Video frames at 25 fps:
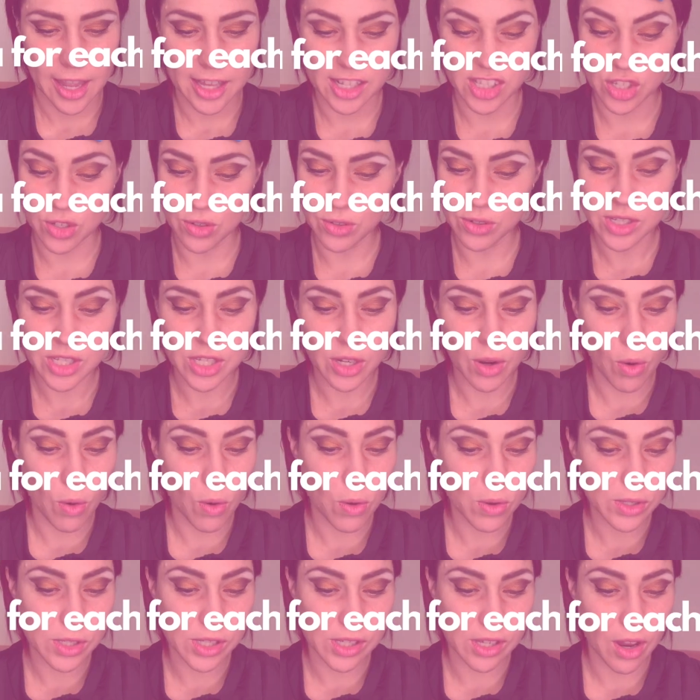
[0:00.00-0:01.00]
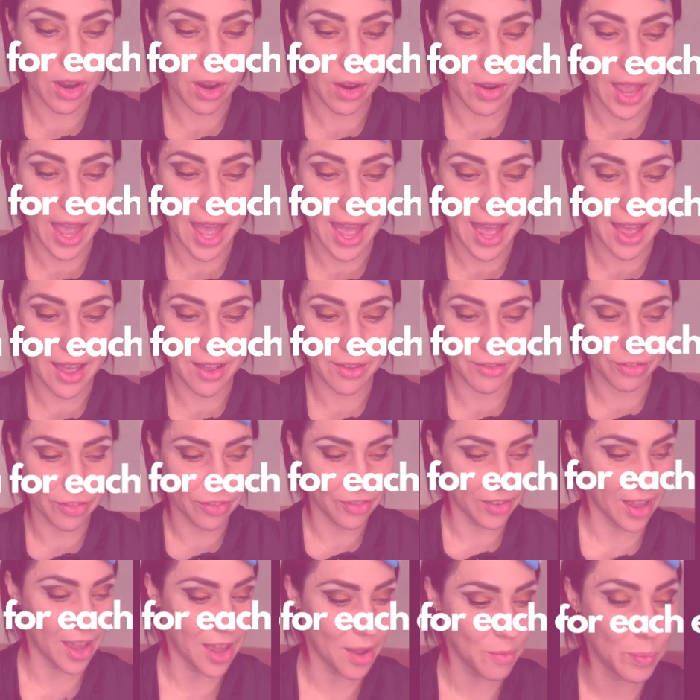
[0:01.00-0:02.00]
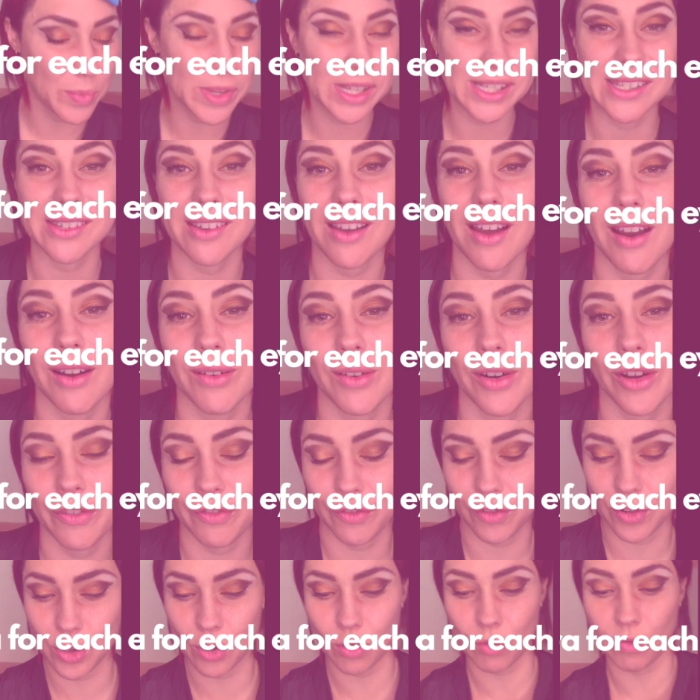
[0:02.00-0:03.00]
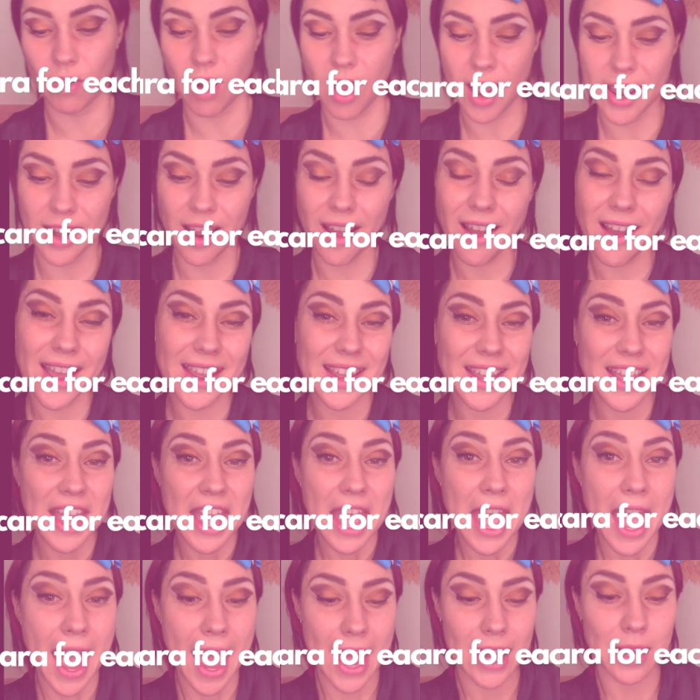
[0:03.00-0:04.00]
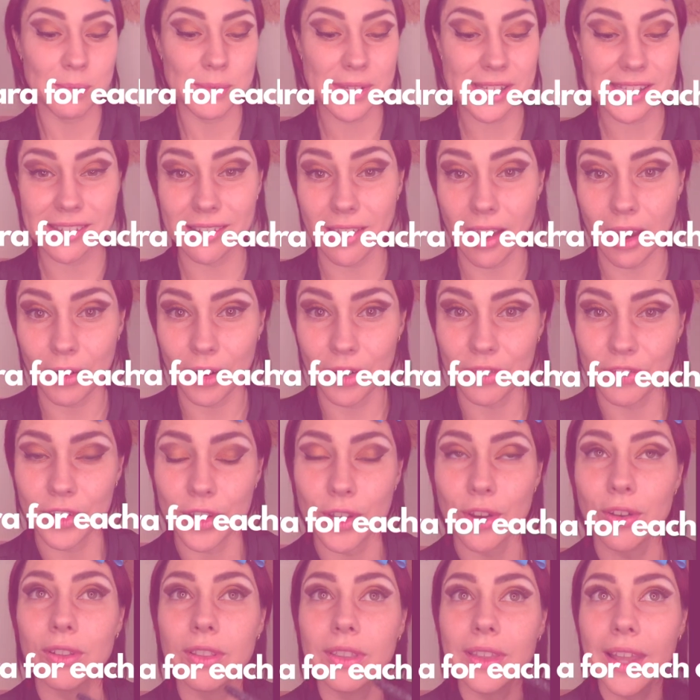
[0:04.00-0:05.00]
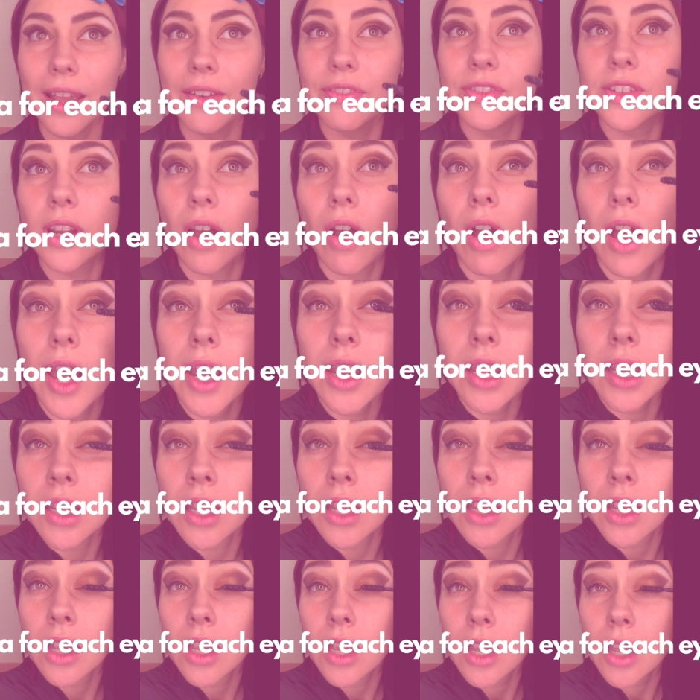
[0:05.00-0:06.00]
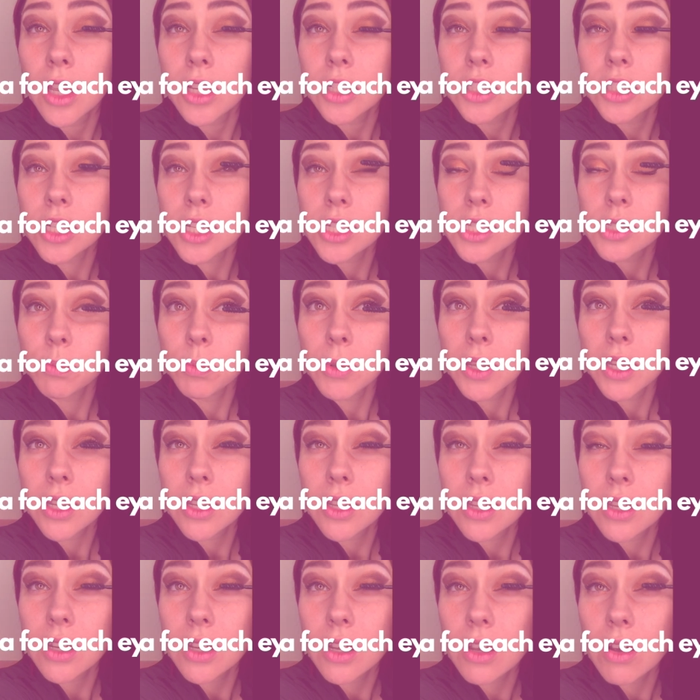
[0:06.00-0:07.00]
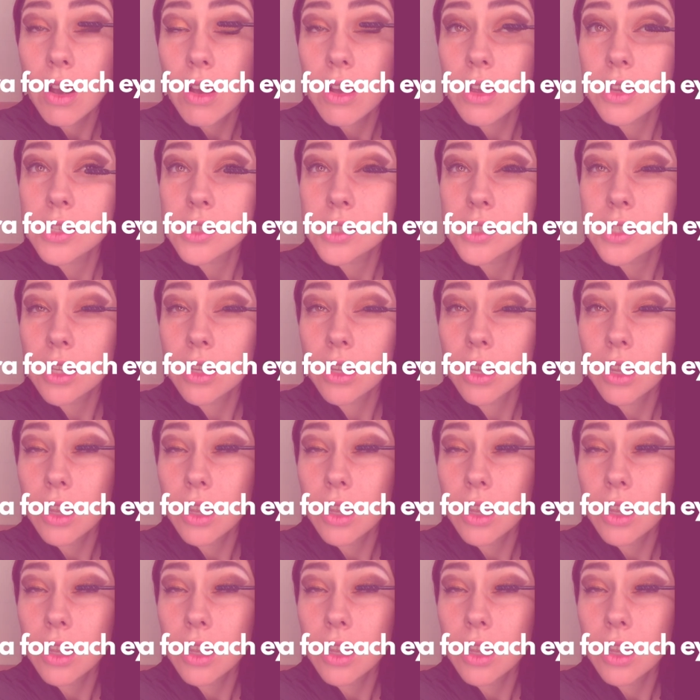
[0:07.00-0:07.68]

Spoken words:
It's good to also have a mascara for your right eye and a mascara for your left eye, just because